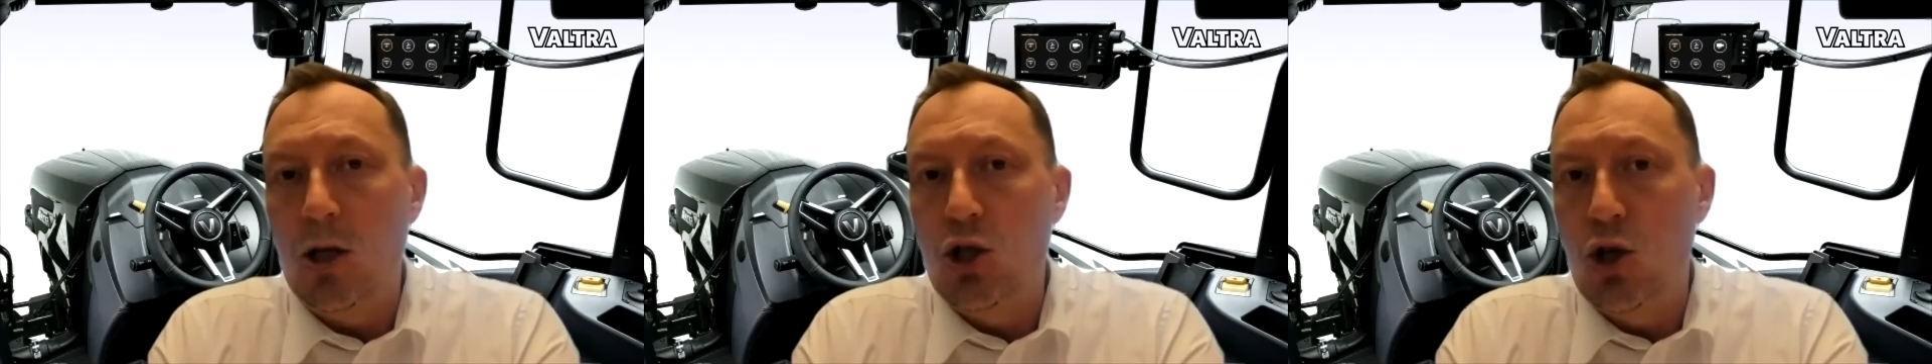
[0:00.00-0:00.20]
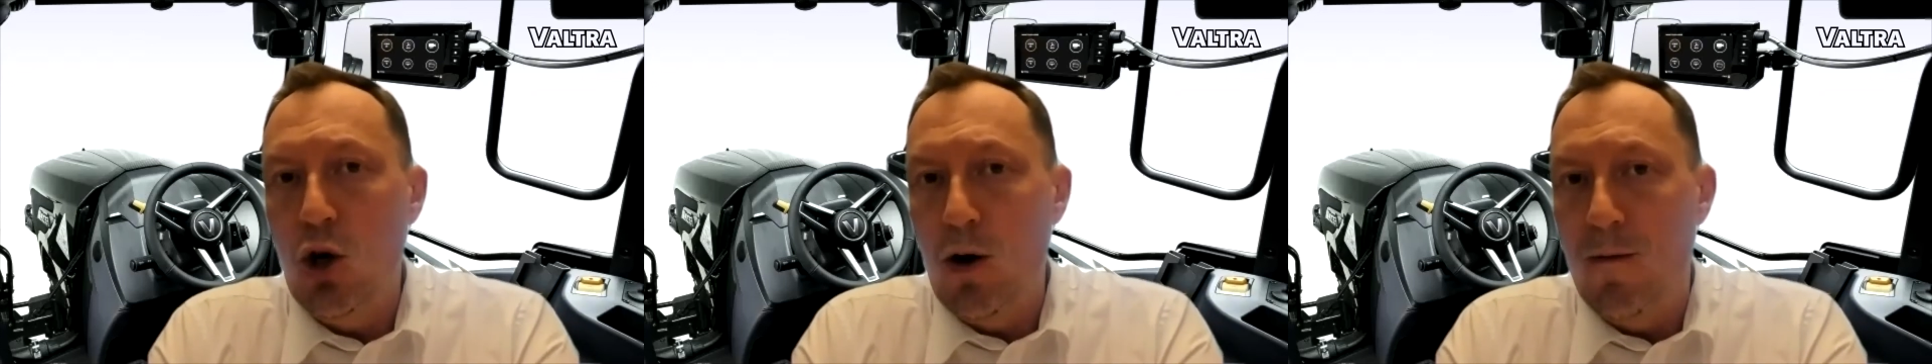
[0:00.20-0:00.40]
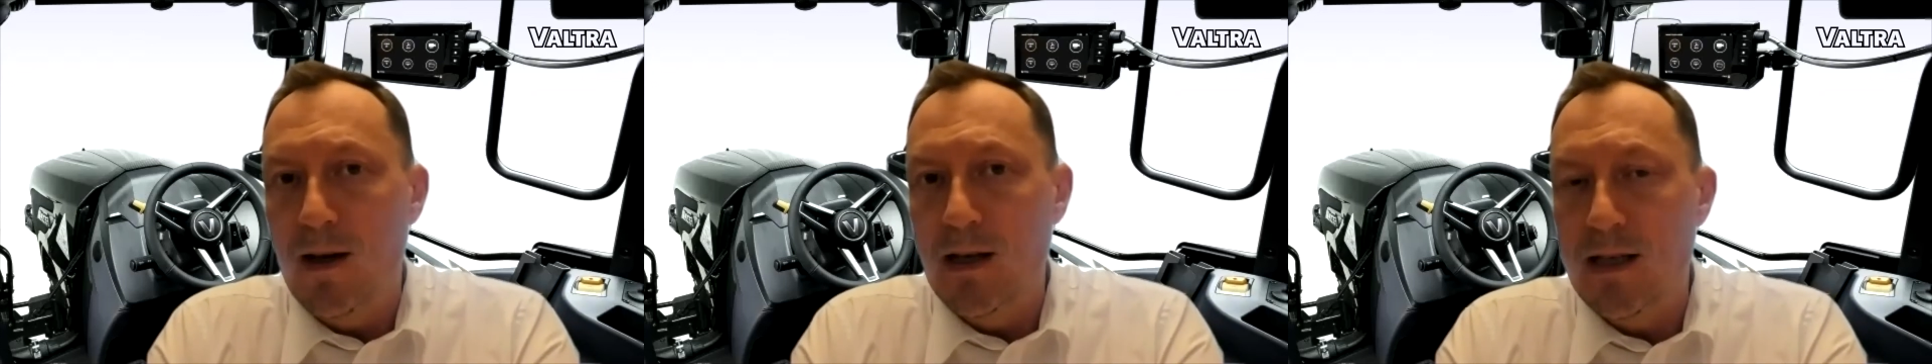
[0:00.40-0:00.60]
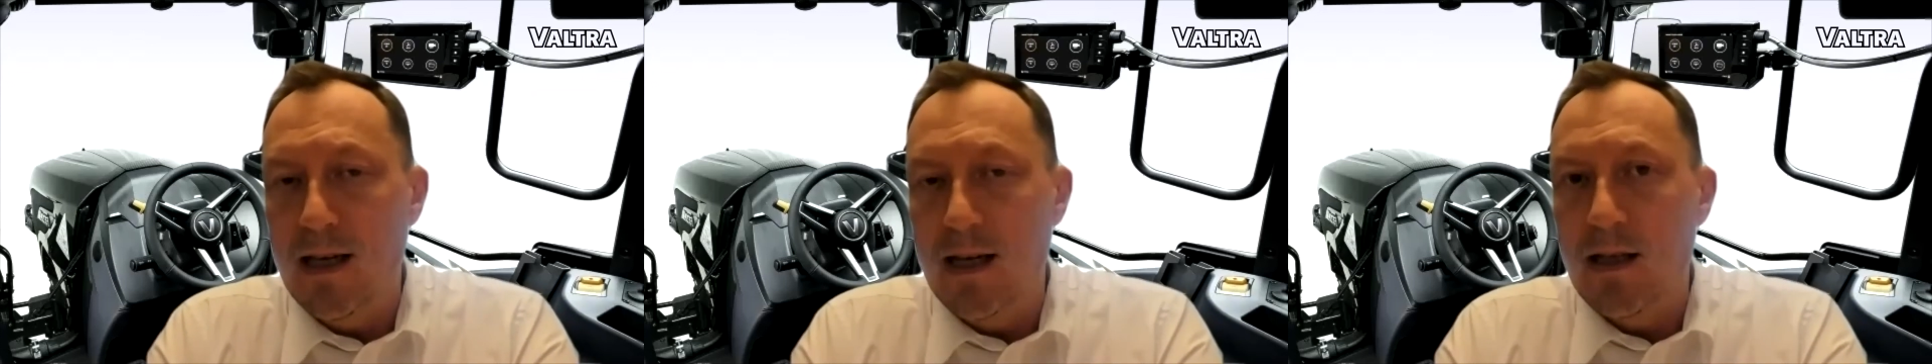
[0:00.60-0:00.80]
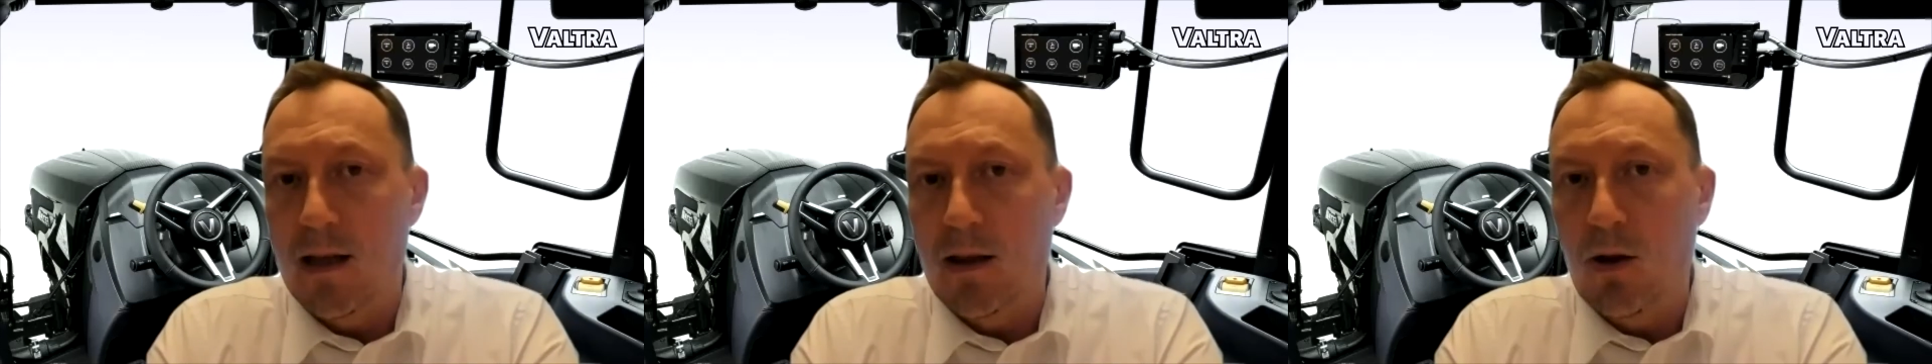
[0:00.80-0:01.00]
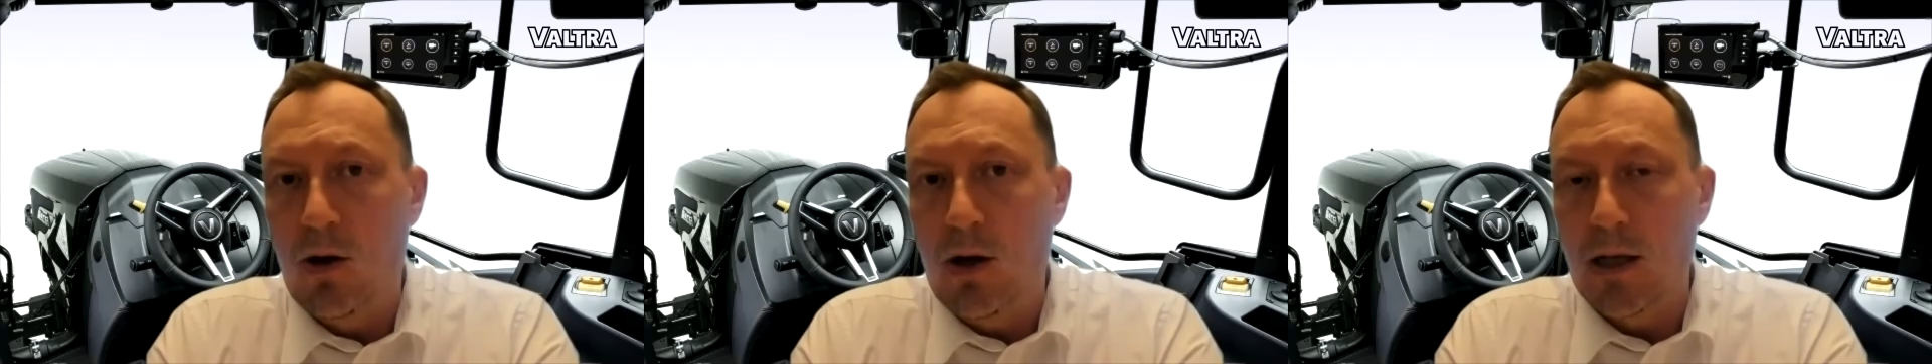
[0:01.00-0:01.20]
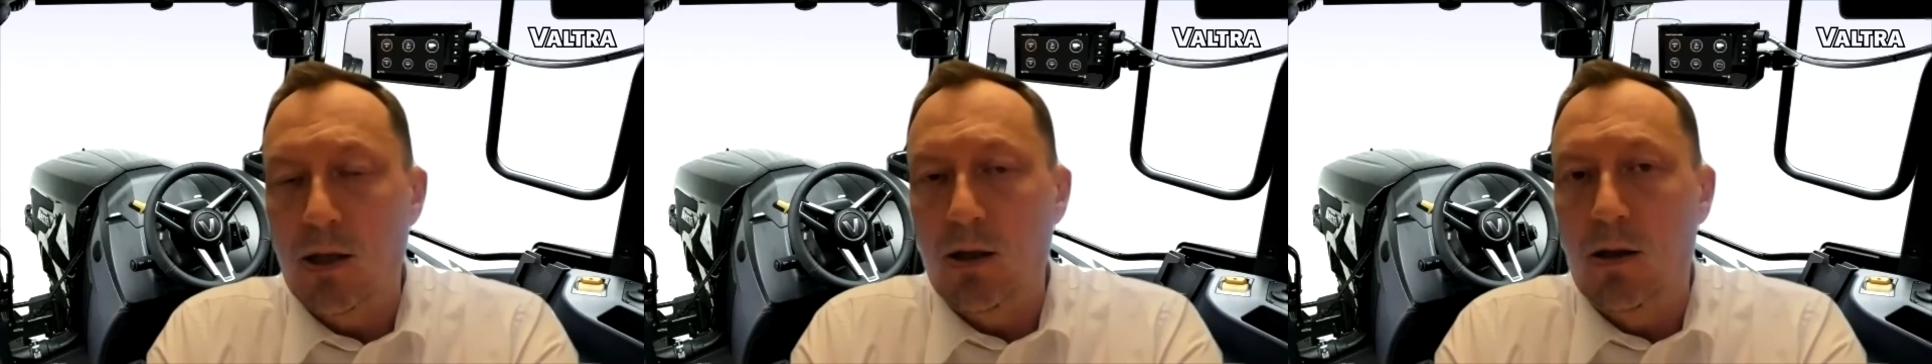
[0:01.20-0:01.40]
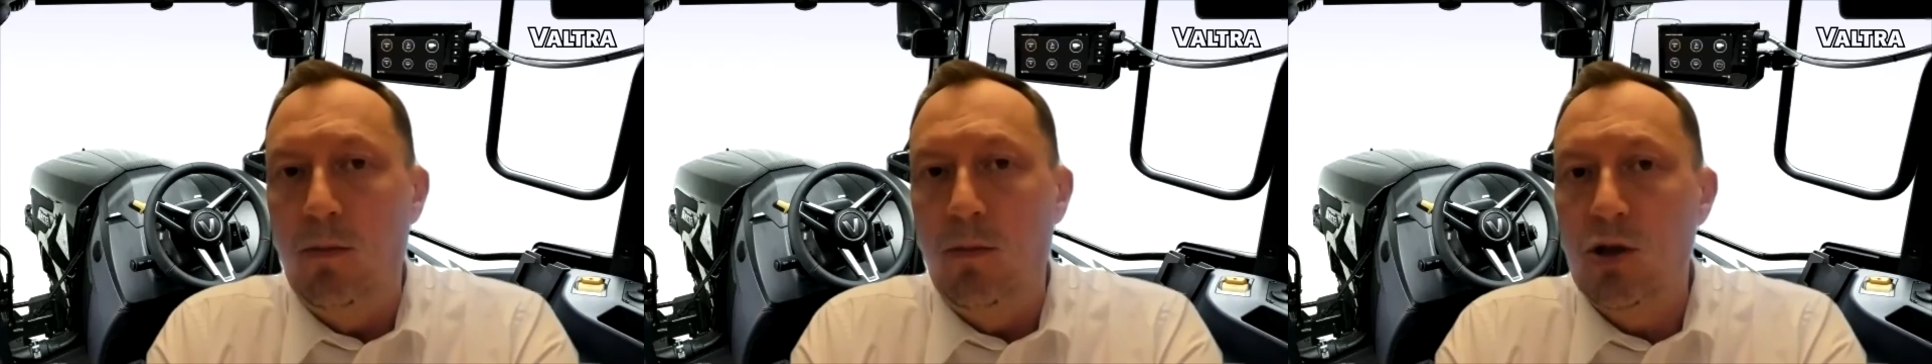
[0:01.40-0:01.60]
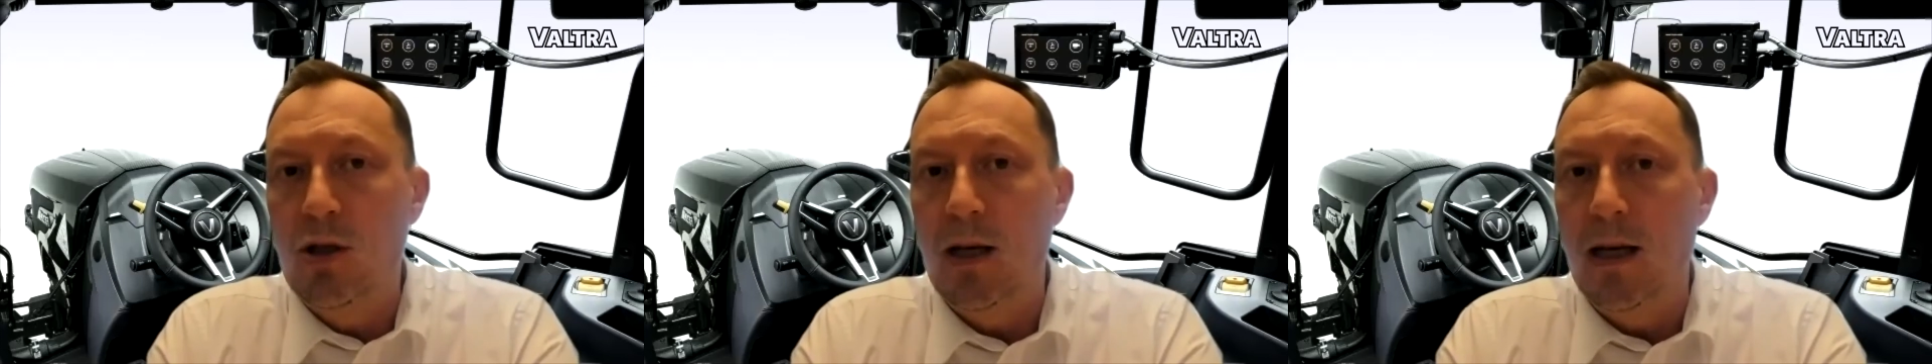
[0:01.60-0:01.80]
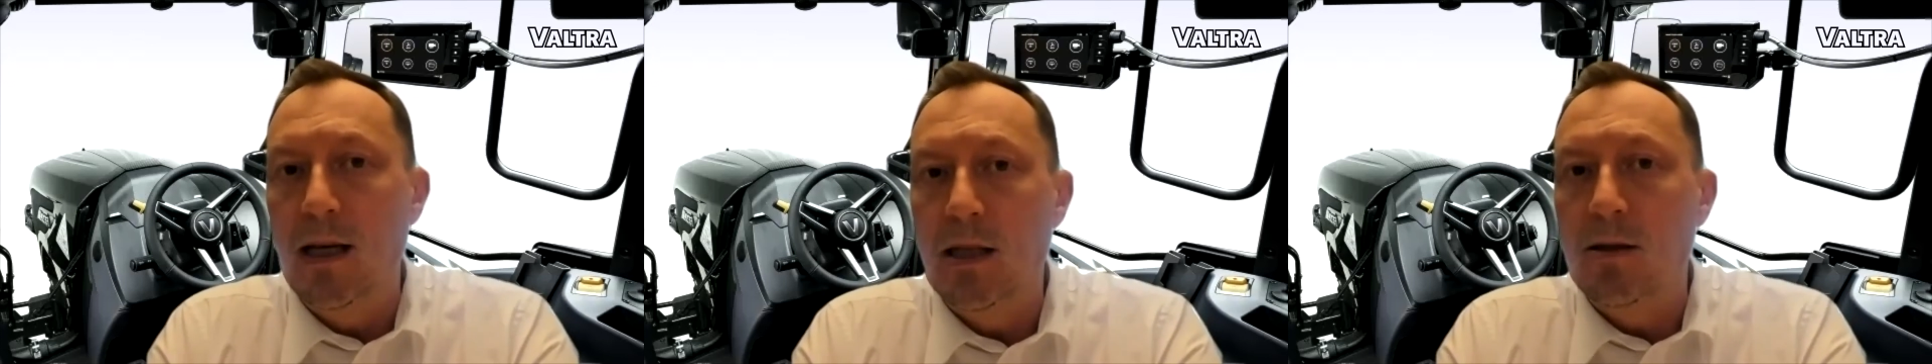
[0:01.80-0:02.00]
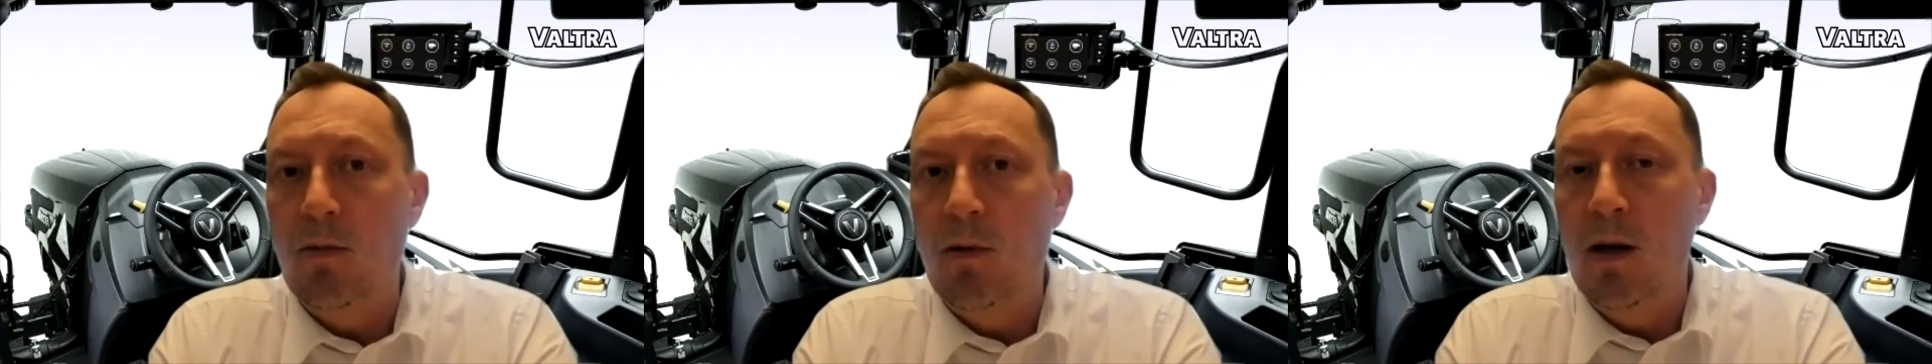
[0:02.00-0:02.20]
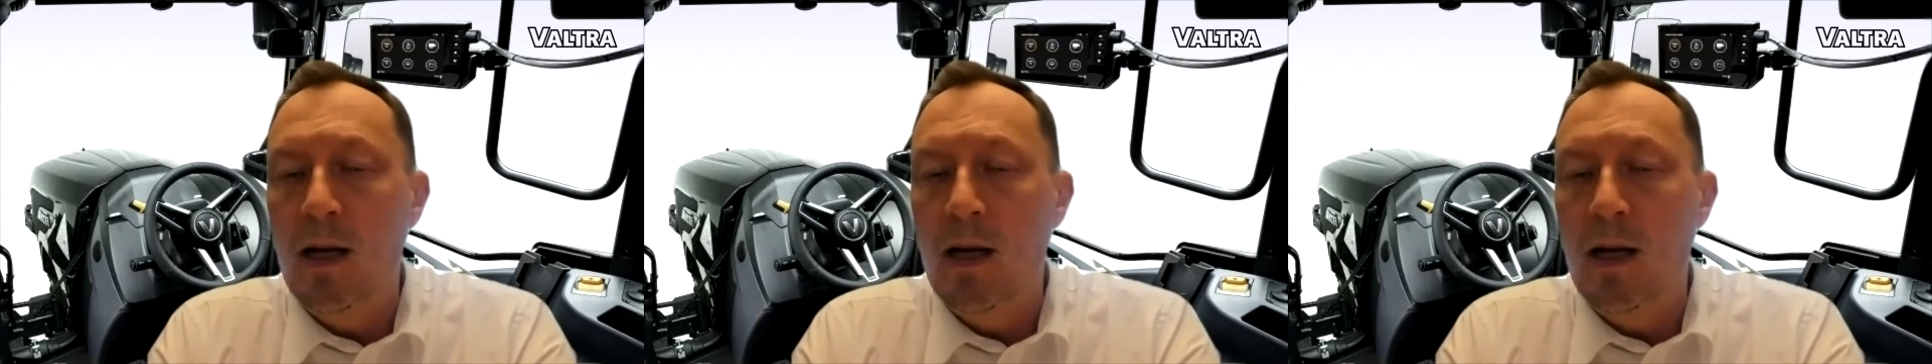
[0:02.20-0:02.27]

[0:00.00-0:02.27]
services that the customer sees,